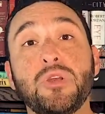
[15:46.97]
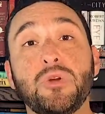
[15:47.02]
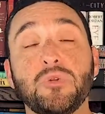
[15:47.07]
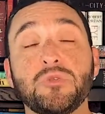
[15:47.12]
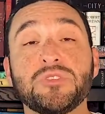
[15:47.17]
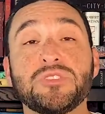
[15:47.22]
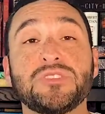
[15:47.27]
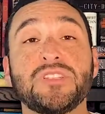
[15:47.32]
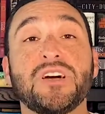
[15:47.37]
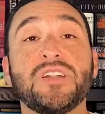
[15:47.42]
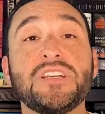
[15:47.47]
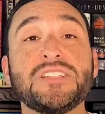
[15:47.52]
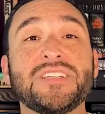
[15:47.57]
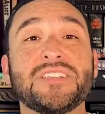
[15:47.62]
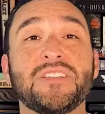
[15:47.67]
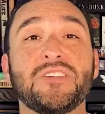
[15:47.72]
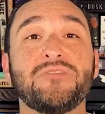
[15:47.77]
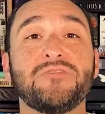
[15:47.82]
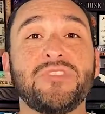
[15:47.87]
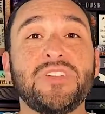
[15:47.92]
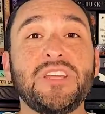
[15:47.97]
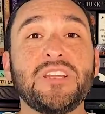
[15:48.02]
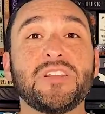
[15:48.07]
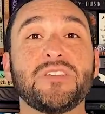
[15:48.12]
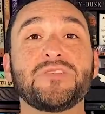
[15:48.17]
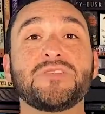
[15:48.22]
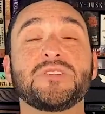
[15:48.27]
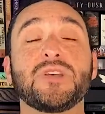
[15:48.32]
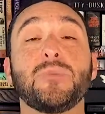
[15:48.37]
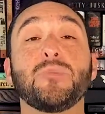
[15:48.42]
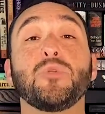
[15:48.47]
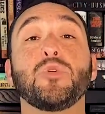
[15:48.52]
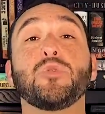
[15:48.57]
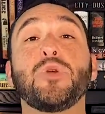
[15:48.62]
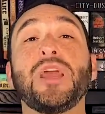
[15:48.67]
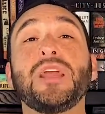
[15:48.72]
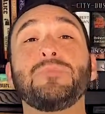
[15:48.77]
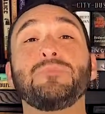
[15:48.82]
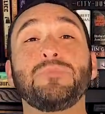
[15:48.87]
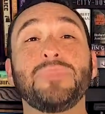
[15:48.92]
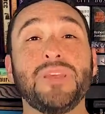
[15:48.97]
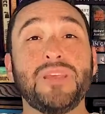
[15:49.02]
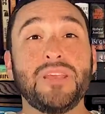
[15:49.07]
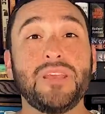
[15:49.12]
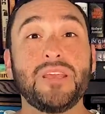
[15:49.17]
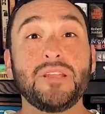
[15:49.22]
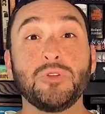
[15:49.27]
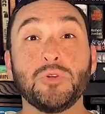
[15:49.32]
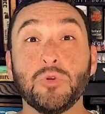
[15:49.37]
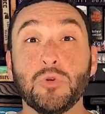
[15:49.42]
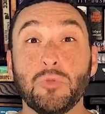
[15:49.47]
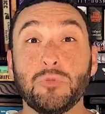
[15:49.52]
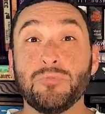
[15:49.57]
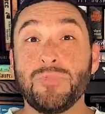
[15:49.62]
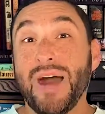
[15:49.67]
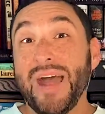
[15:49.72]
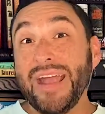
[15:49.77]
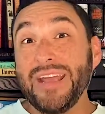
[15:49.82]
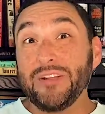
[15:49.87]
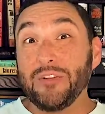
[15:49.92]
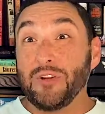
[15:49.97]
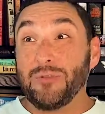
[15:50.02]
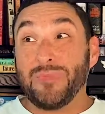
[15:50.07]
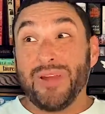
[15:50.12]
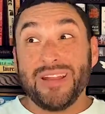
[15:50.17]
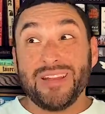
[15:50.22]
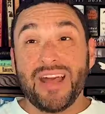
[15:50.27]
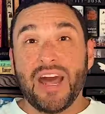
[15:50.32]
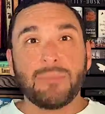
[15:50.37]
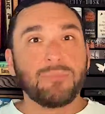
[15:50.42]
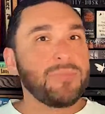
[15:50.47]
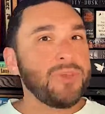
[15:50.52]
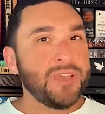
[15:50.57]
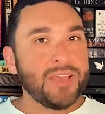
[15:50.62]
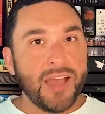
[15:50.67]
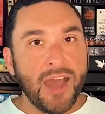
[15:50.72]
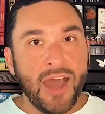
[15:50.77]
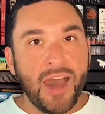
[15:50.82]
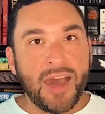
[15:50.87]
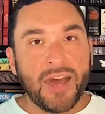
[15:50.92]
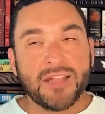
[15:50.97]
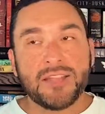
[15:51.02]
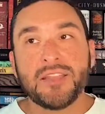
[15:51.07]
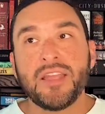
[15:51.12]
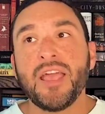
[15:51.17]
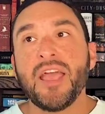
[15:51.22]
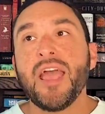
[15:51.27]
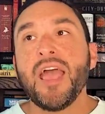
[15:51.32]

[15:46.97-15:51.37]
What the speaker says: who studies at the feet of some great being who might or might not be God.